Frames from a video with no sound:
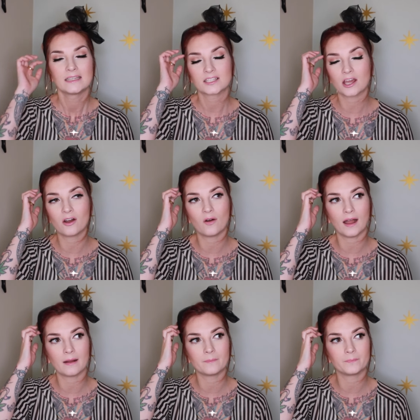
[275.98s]
So,
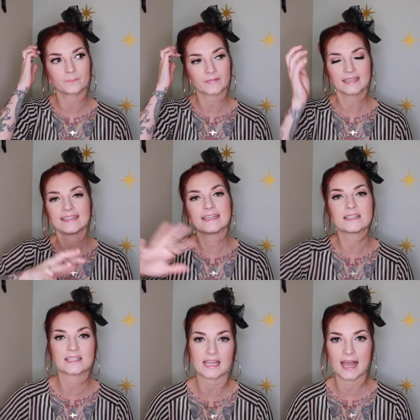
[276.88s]
um,
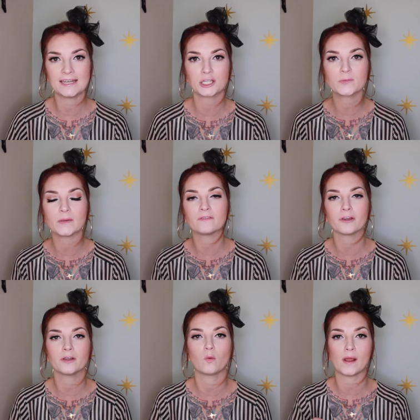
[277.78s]
kids aside, just be
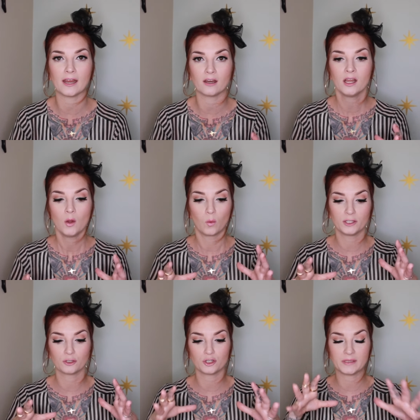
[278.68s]
very aware
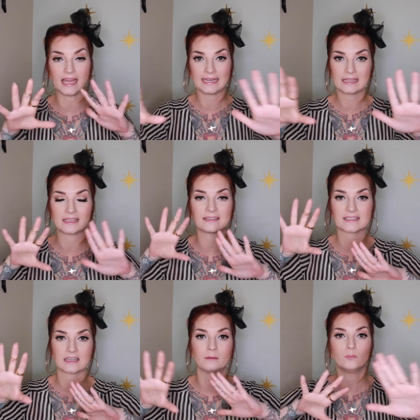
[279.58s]
when you're doing anything
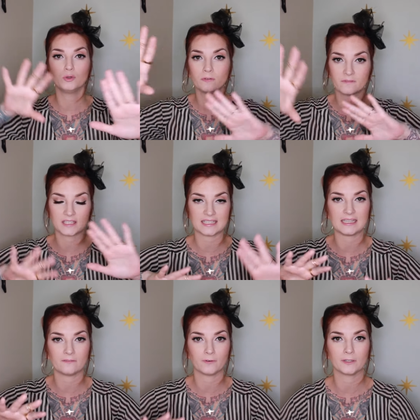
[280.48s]
that's going to move the
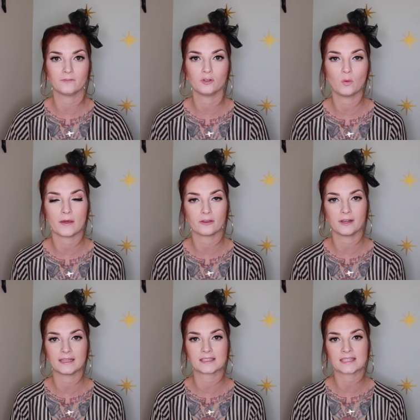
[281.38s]
seat in front of you, whether
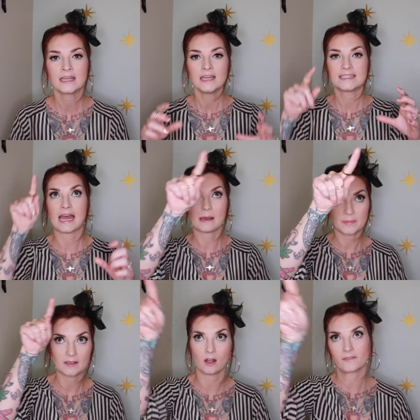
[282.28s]
it's
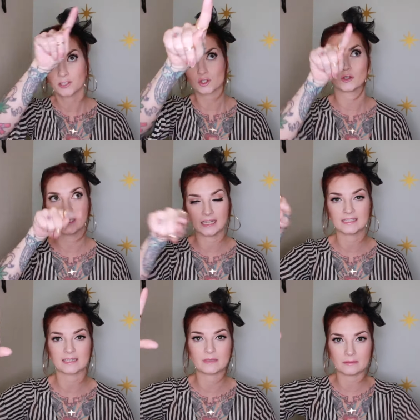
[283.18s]
tapping on the
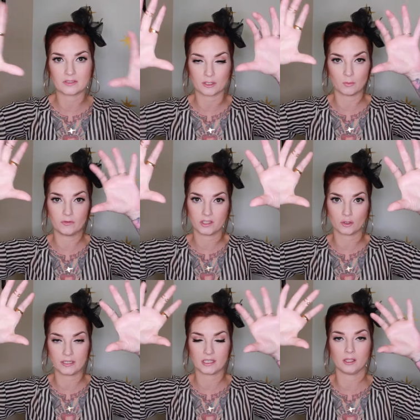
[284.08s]
screen. Sometimes there's movie
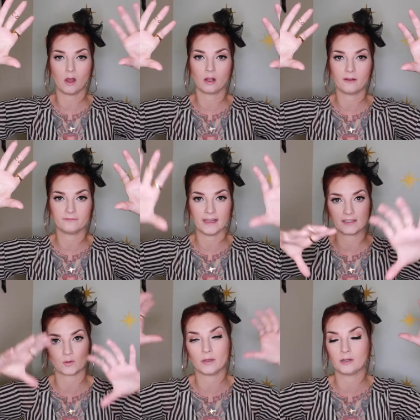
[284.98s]
screens on long haul
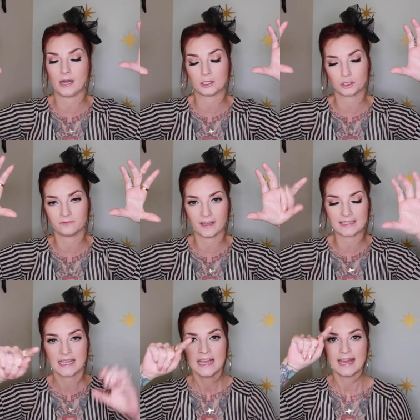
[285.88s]
flights or international
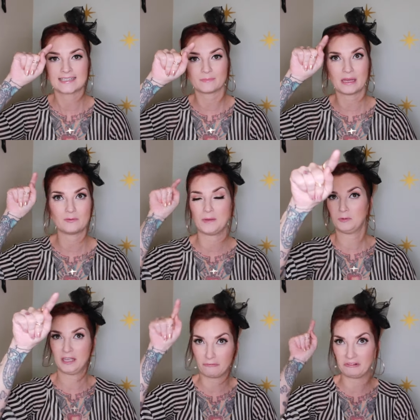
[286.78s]
flights, and sometimes
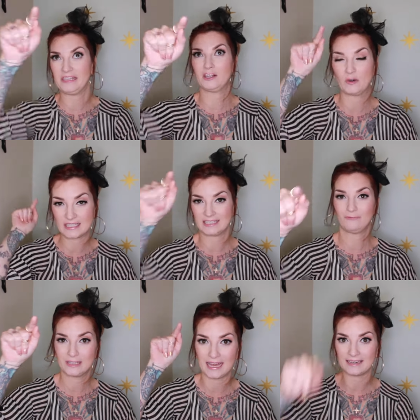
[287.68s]
people get really
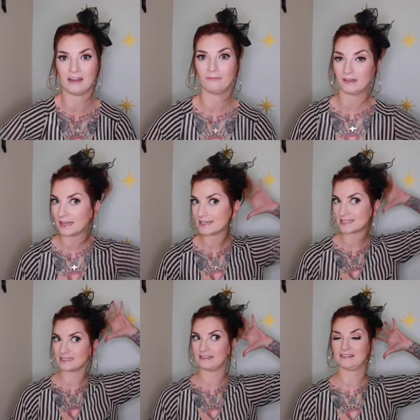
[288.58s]
aggressive with that, not
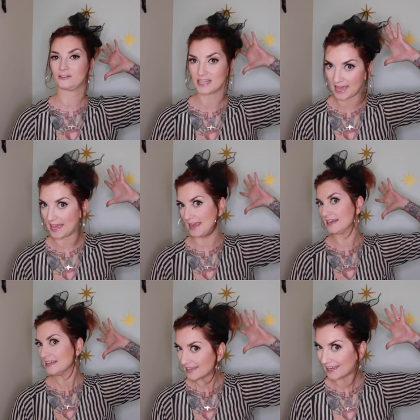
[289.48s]
realizing like there's a head